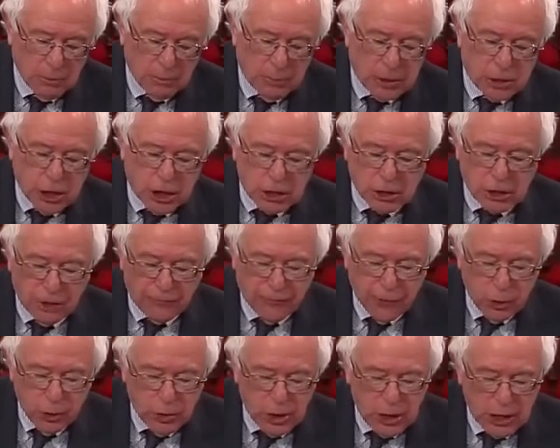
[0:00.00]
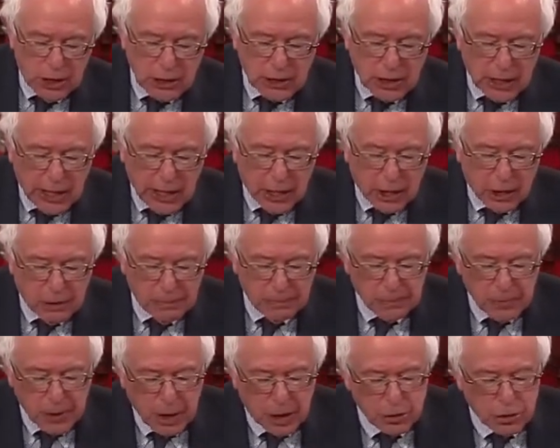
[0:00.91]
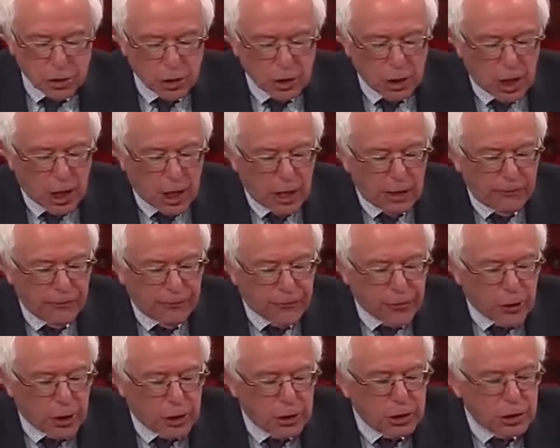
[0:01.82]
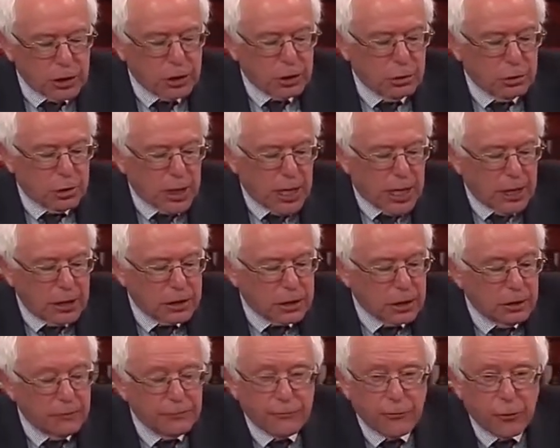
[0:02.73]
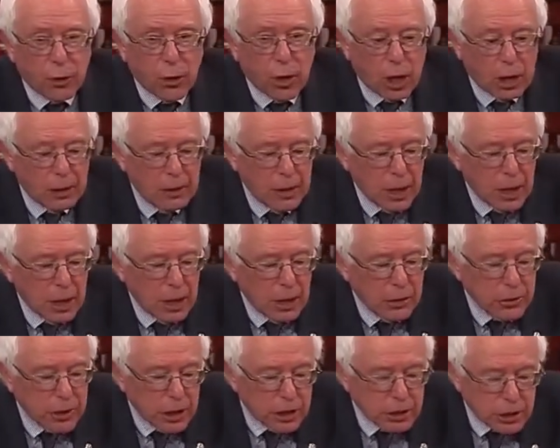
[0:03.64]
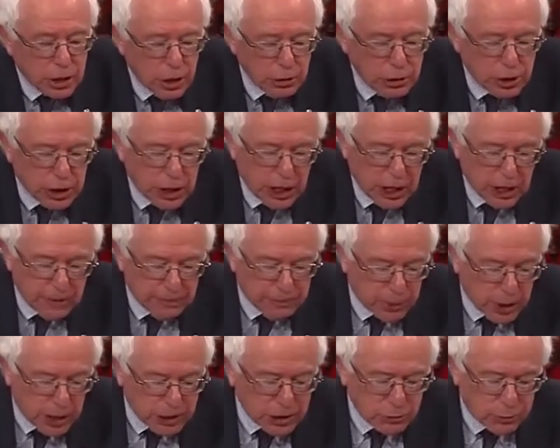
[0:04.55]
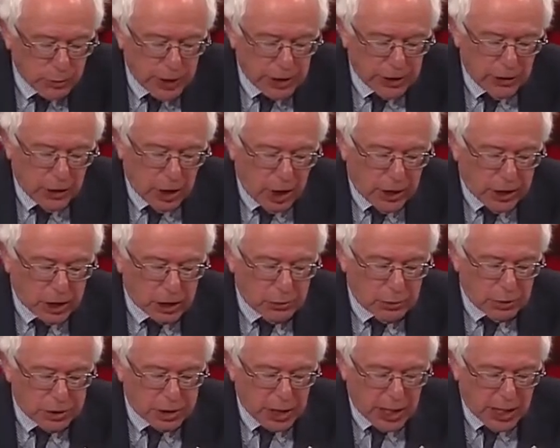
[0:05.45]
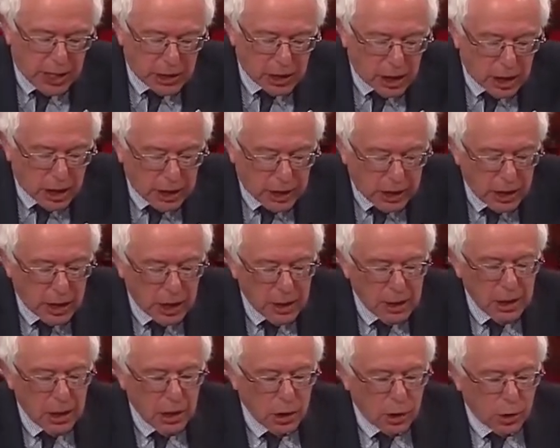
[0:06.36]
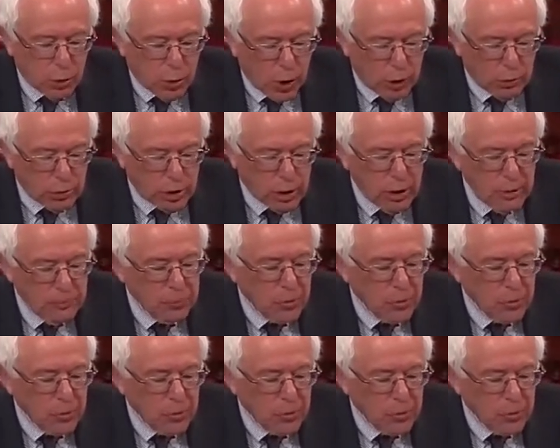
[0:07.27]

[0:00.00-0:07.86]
But just a few years later, on July 1st, 2004, the Associated Press ran an article with the headline, quote,